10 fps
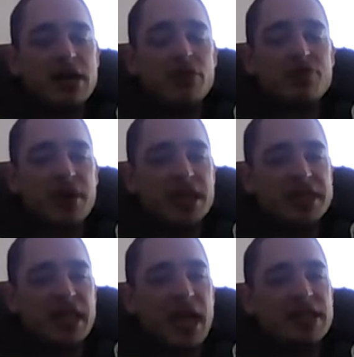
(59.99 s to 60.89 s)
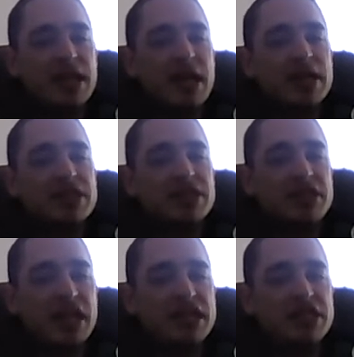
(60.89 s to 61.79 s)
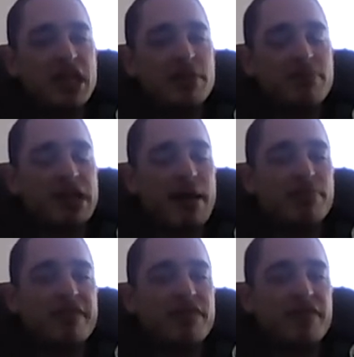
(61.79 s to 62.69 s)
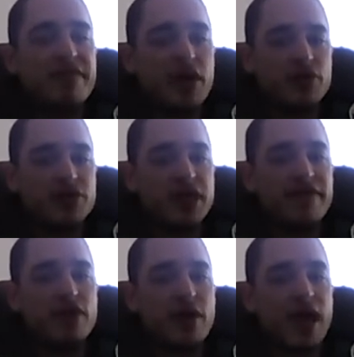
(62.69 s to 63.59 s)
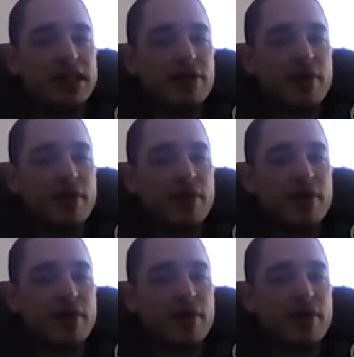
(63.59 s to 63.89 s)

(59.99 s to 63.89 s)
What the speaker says: green sand is decent, but I prefer felsic volcanic